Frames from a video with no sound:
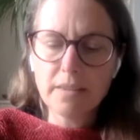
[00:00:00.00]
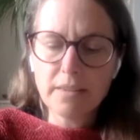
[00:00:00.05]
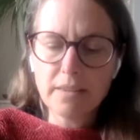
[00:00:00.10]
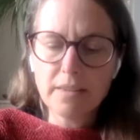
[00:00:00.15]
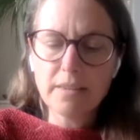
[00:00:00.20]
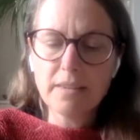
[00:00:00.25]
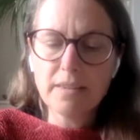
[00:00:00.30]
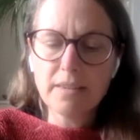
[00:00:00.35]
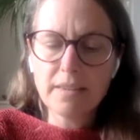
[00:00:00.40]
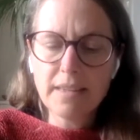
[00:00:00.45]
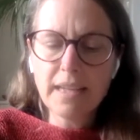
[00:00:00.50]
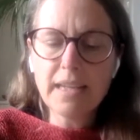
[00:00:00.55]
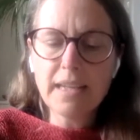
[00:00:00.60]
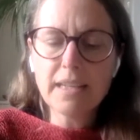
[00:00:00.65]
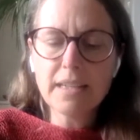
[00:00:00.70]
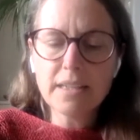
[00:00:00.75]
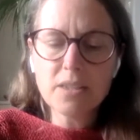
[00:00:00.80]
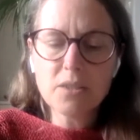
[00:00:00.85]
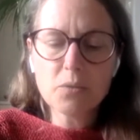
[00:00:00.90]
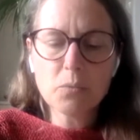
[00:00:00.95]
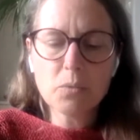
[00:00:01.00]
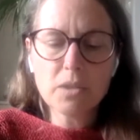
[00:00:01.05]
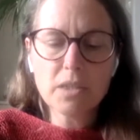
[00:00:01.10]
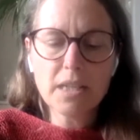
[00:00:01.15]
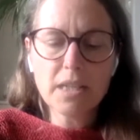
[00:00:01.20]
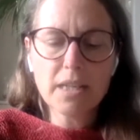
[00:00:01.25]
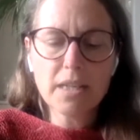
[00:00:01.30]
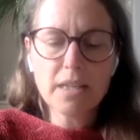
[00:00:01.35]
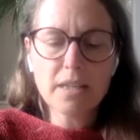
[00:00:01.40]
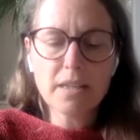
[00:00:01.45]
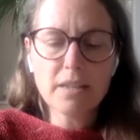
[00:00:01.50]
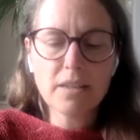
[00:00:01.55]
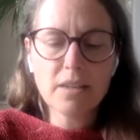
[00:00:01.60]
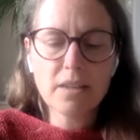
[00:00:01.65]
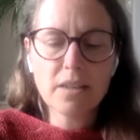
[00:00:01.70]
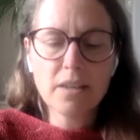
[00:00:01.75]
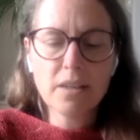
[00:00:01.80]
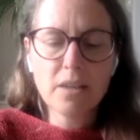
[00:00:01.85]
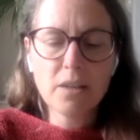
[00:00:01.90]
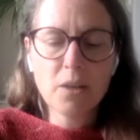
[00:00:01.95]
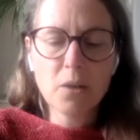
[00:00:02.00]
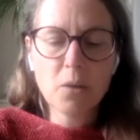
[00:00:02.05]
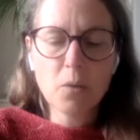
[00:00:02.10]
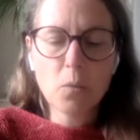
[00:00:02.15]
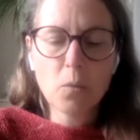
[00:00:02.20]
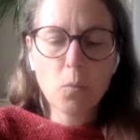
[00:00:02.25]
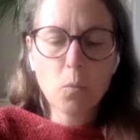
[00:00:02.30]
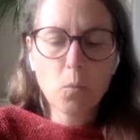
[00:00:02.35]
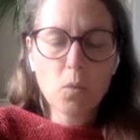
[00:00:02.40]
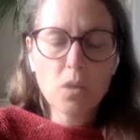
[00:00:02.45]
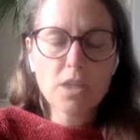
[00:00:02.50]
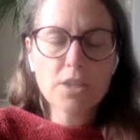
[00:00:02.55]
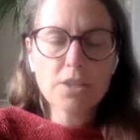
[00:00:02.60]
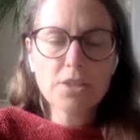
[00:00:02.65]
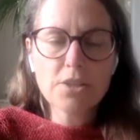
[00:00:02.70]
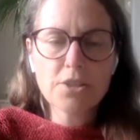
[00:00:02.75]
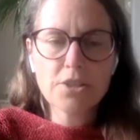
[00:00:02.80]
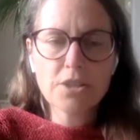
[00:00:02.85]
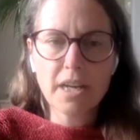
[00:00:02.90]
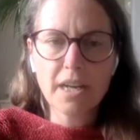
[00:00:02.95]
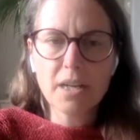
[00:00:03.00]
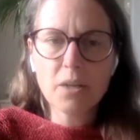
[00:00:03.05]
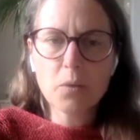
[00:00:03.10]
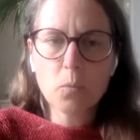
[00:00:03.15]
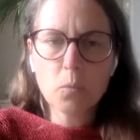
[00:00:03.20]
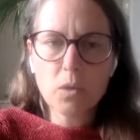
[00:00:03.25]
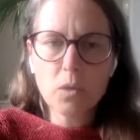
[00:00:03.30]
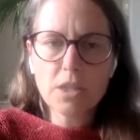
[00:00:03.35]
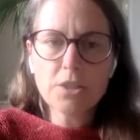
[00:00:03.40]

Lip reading: that is what I want to share. I want